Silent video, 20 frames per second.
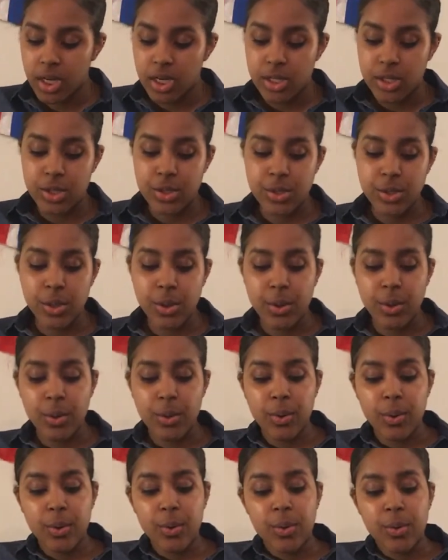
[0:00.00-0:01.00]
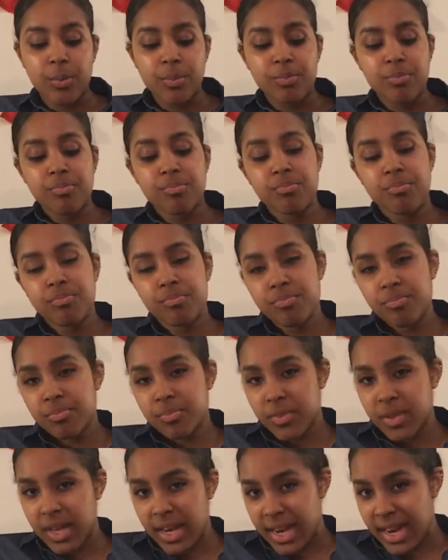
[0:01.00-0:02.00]
So
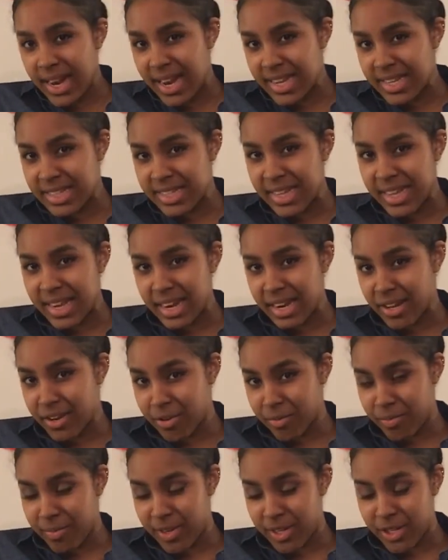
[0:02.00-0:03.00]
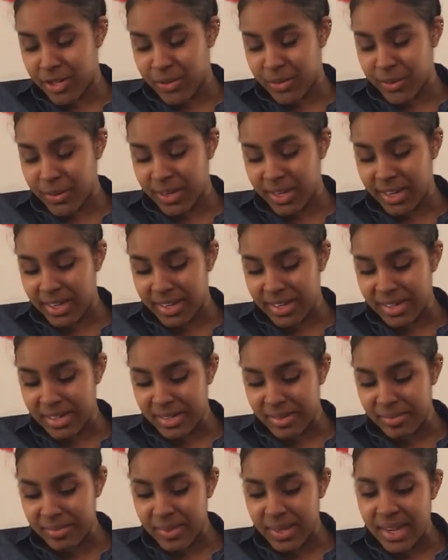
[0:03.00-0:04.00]
let's get a little visual here.
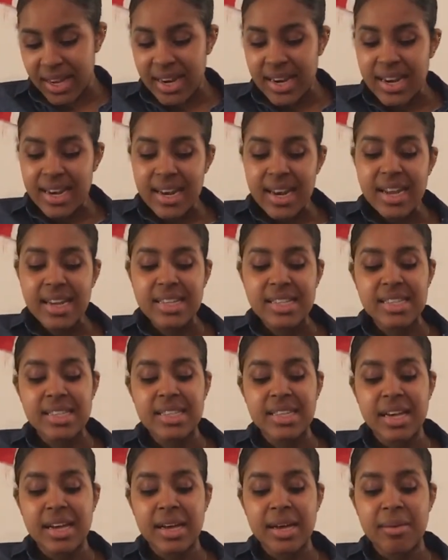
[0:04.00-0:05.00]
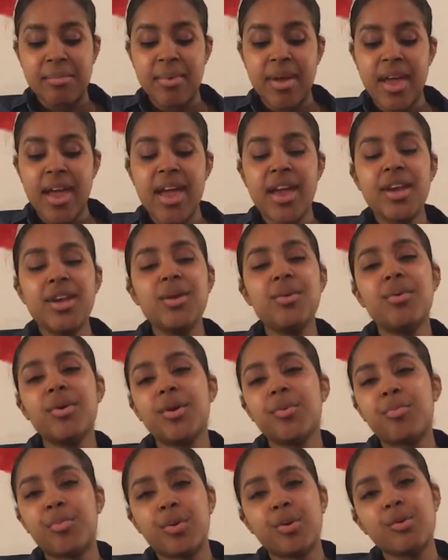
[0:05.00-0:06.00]
Next time anyone
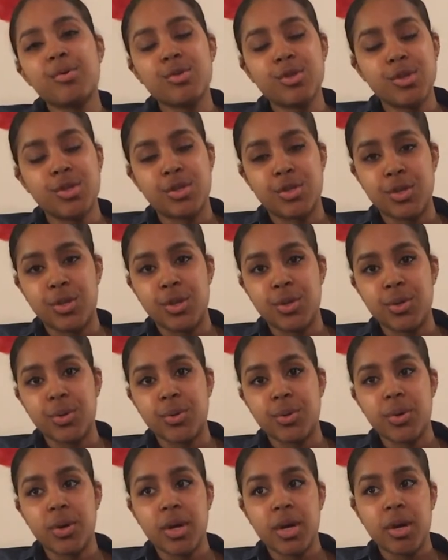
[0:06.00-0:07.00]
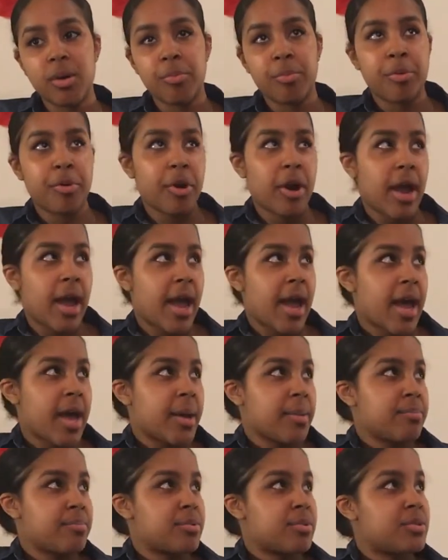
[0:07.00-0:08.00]
approaches you,
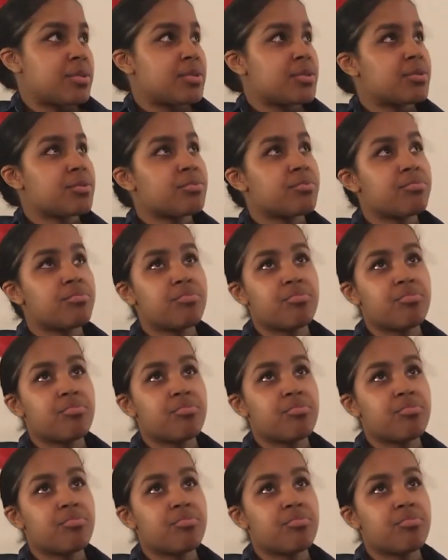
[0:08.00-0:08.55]
perhaps